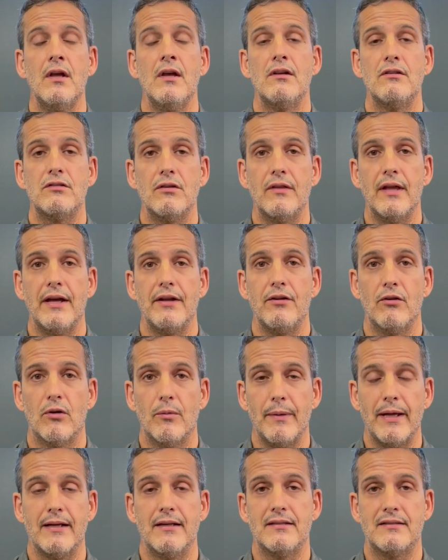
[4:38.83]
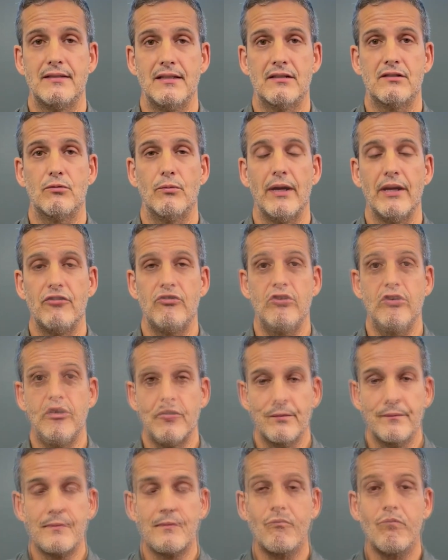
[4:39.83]
so that your omega-6
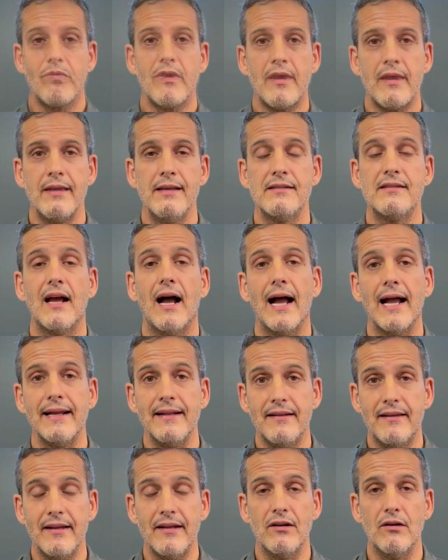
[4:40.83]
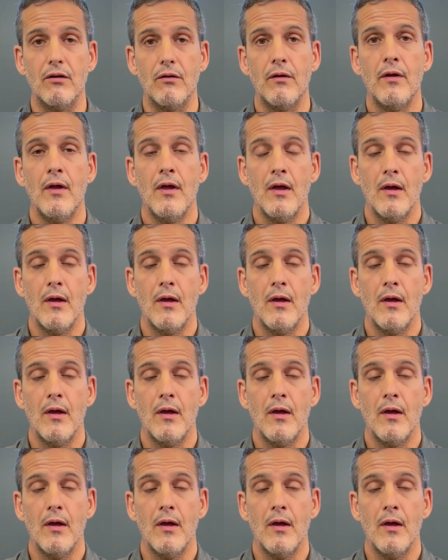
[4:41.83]
ratio is ideal.